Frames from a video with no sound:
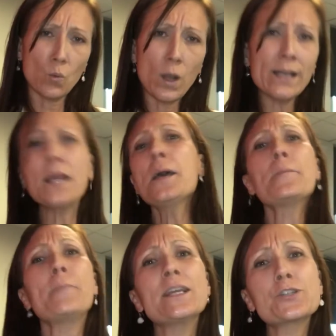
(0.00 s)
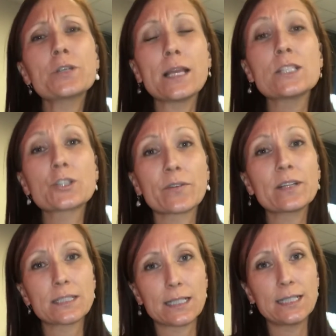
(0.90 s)
One, make sure they
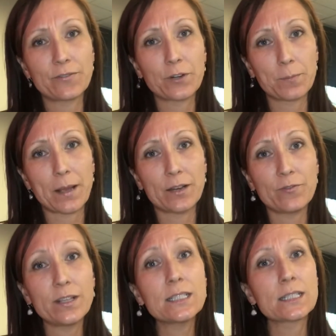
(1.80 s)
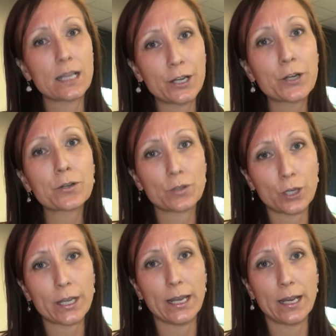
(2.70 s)
service the different benefits that you're
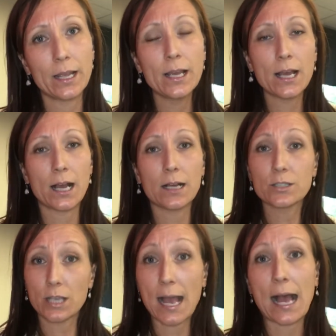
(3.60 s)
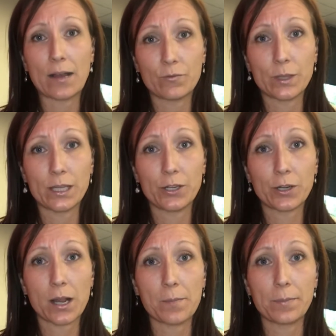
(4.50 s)
looking to have within
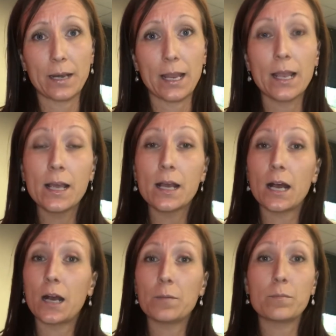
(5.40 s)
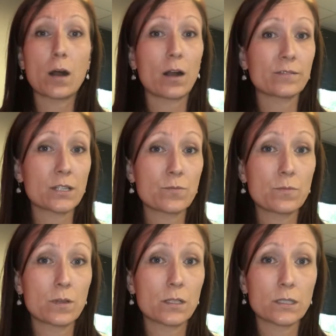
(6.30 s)
your company.
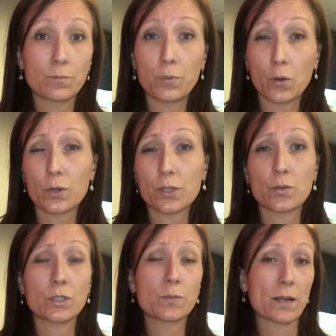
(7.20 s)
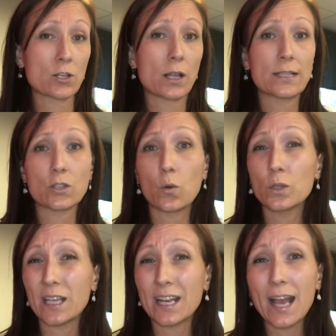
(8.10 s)
Often brokers will specialize
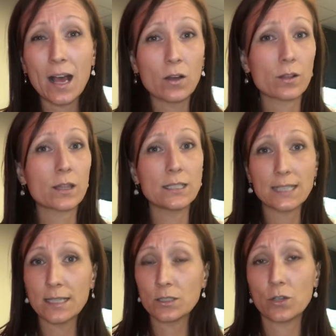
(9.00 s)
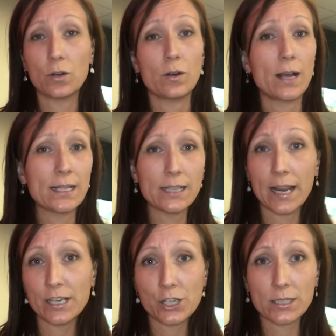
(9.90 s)
only in health and dental,
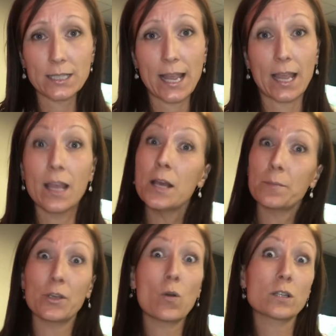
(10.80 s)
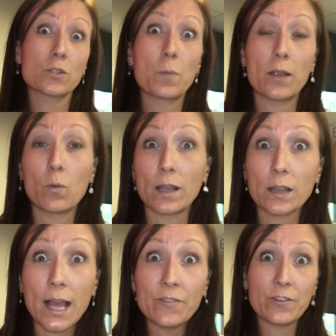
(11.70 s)
HSA, but you also might
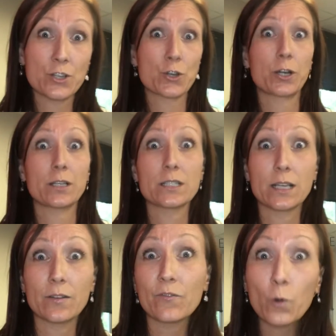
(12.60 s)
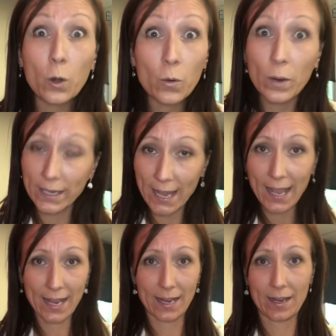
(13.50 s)
want life insurance and
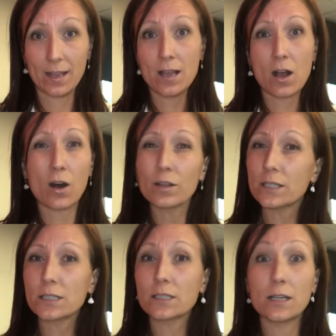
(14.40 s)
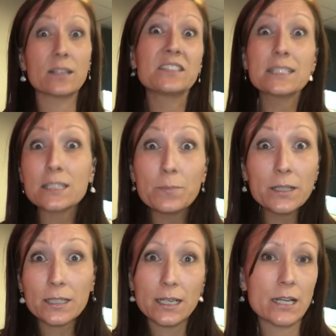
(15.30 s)
401k, all this
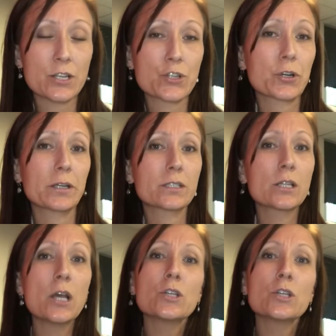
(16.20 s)
disability insurance.